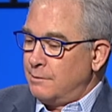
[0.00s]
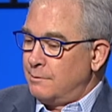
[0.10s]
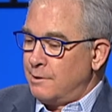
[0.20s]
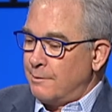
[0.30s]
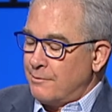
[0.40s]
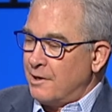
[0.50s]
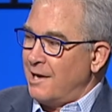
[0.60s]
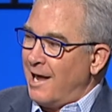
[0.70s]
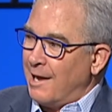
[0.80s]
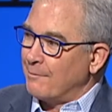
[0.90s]
the
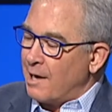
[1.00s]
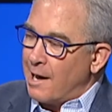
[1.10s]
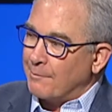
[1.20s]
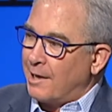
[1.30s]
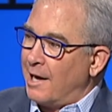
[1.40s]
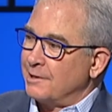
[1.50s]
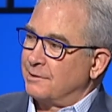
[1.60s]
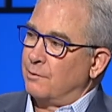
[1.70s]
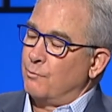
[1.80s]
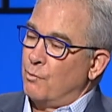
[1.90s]
name Comcast,
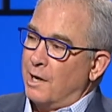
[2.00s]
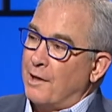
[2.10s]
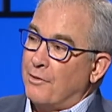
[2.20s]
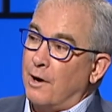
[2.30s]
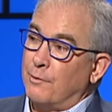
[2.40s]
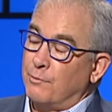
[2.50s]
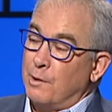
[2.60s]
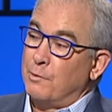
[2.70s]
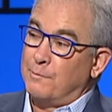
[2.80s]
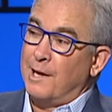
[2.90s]
what I thought we
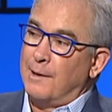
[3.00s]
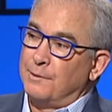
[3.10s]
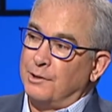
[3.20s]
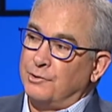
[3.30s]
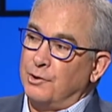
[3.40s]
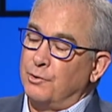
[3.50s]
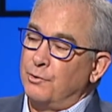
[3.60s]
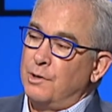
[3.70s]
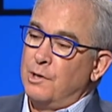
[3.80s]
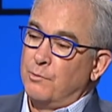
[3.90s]
would be able to do
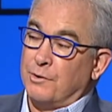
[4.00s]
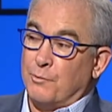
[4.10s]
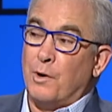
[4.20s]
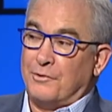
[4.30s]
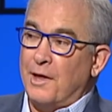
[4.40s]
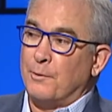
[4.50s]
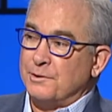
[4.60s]
with what they were